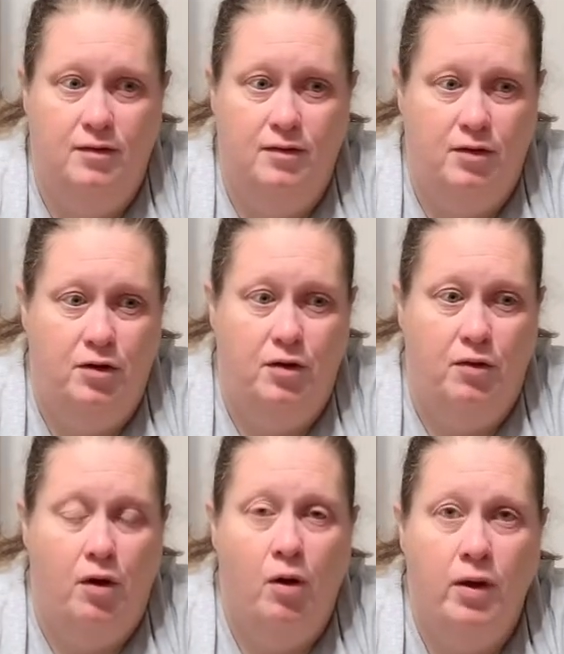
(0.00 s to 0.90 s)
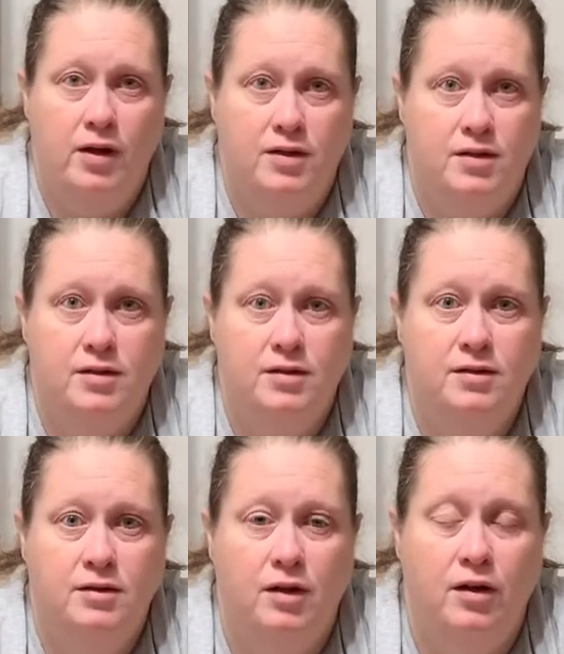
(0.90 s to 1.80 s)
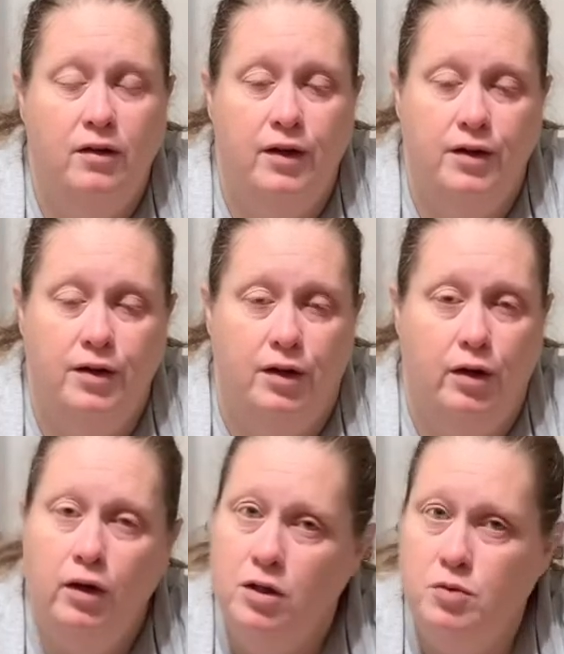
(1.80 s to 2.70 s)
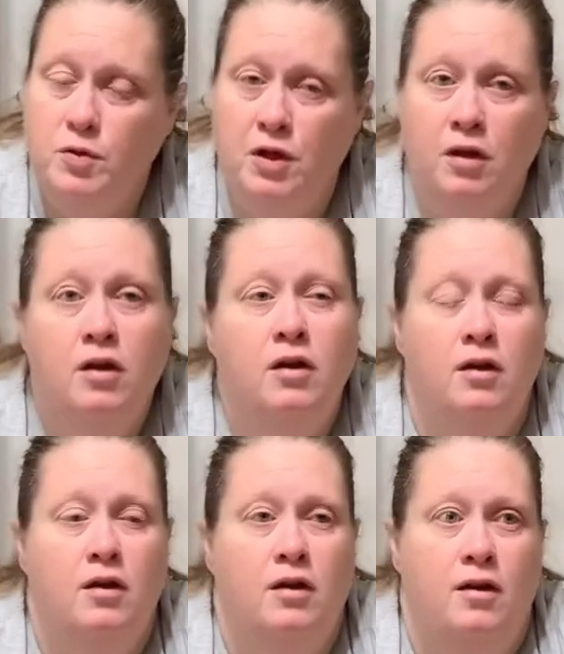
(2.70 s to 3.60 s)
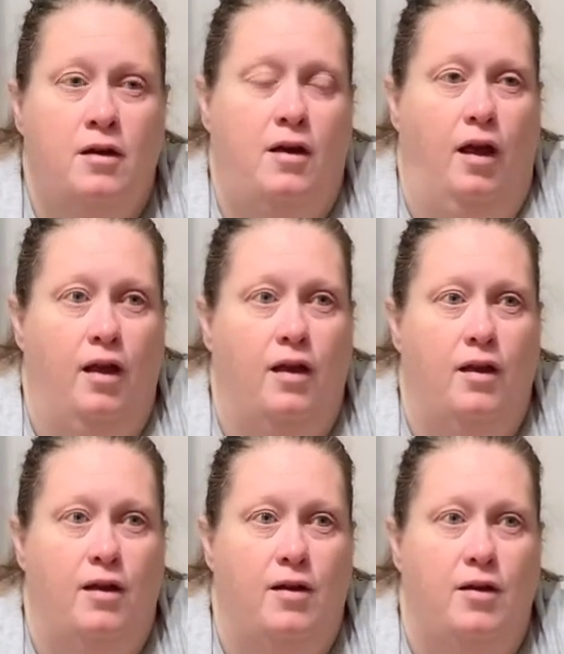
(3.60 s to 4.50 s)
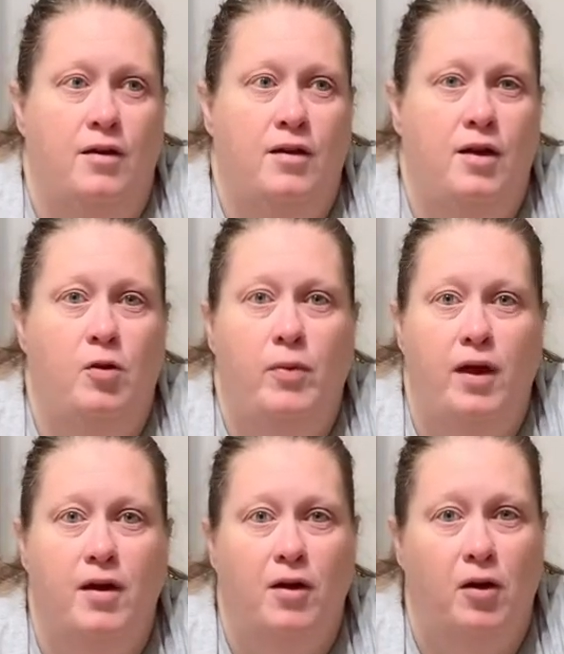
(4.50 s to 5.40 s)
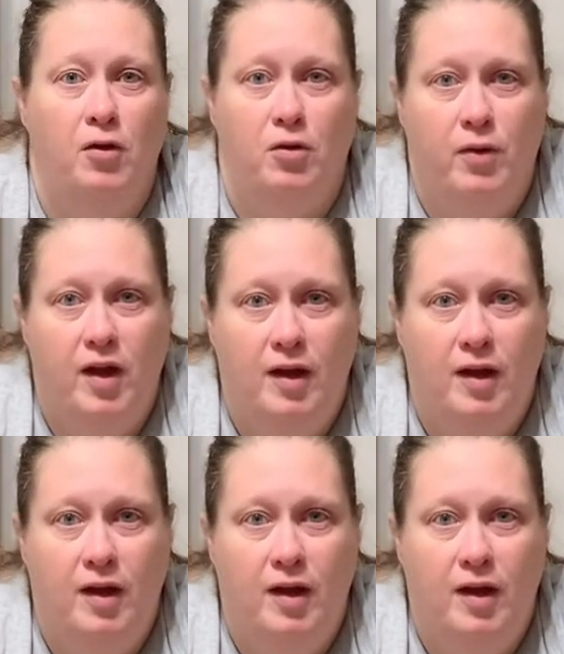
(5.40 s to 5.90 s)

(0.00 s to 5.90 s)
always are there to encourage me and help me out along the way.